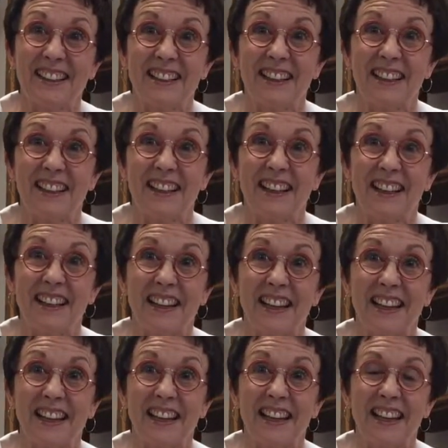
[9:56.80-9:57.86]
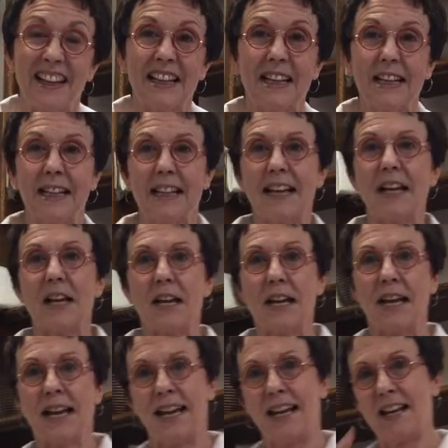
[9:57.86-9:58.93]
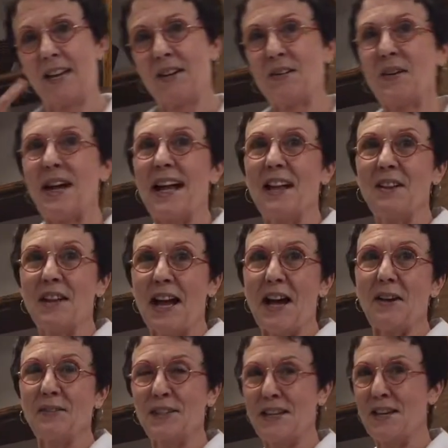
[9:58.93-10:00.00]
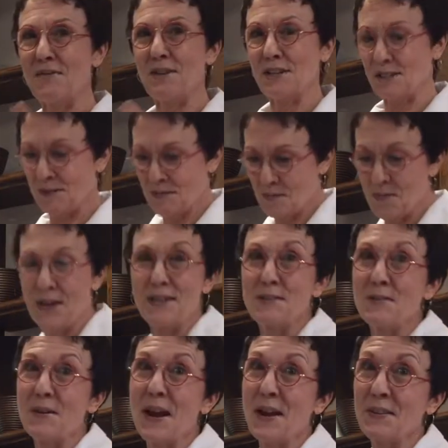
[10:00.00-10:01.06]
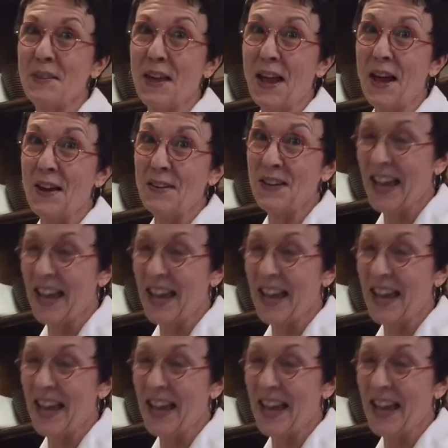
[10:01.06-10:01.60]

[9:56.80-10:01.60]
Buttonholes are my nemesis. Well, I'll give you some ways around that,